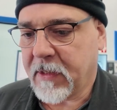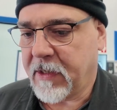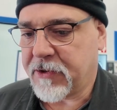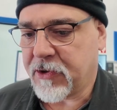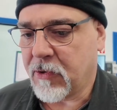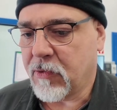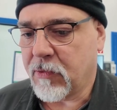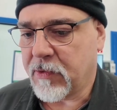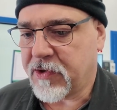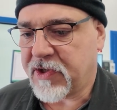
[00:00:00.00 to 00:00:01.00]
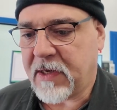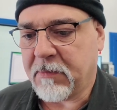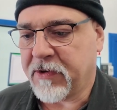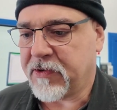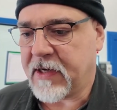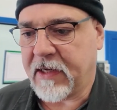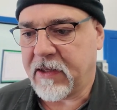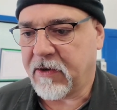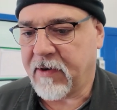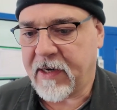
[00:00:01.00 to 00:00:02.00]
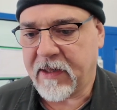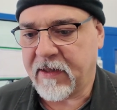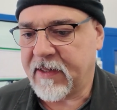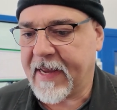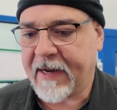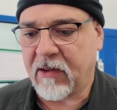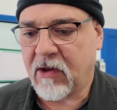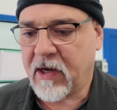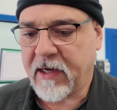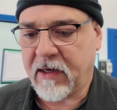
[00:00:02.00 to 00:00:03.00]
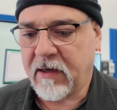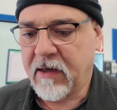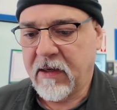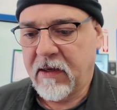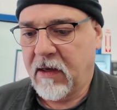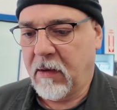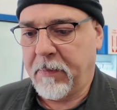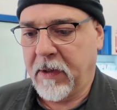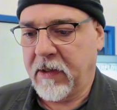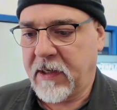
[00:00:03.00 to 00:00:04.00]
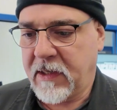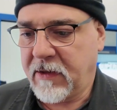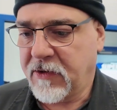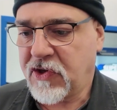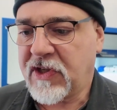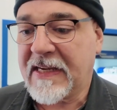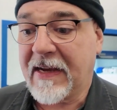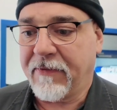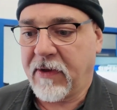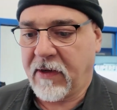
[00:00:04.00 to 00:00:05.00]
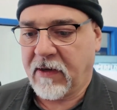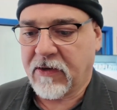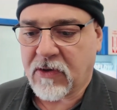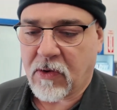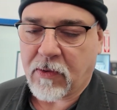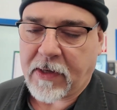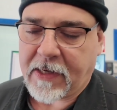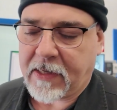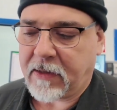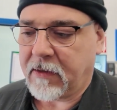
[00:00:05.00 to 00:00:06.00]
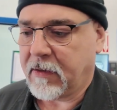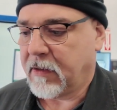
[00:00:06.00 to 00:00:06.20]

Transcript: It's so seamlessly integrated, the data logging ability to see everything that's going on.